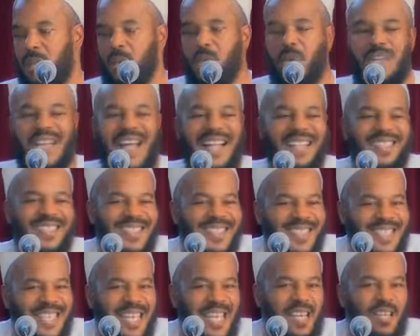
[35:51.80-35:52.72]
They would not
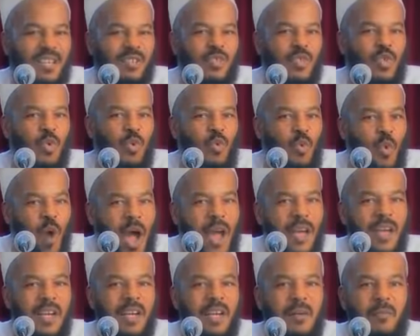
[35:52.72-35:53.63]
stick to
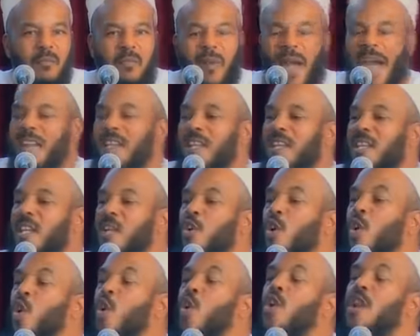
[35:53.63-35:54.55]
one companion
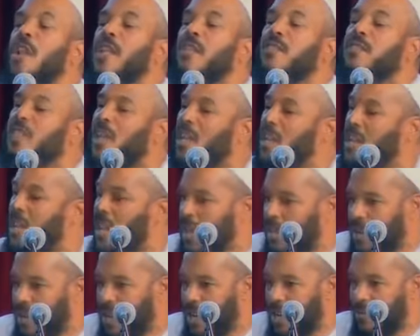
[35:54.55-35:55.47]
and only study
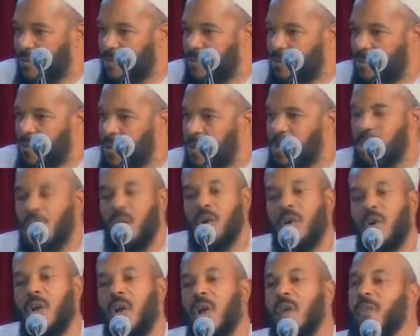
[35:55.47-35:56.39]
under him.
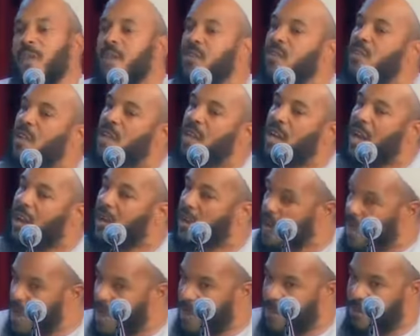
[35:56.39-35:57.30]
No, they studied
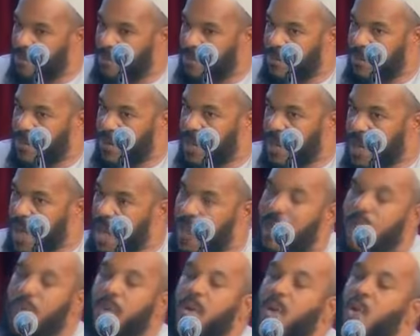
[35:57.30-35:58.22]
under him
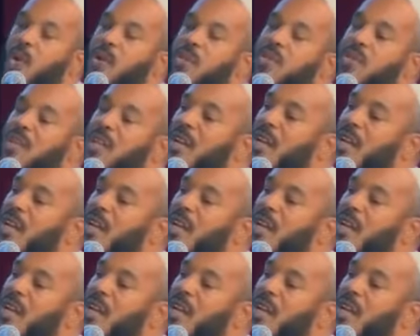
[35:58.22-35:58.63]
and they would go and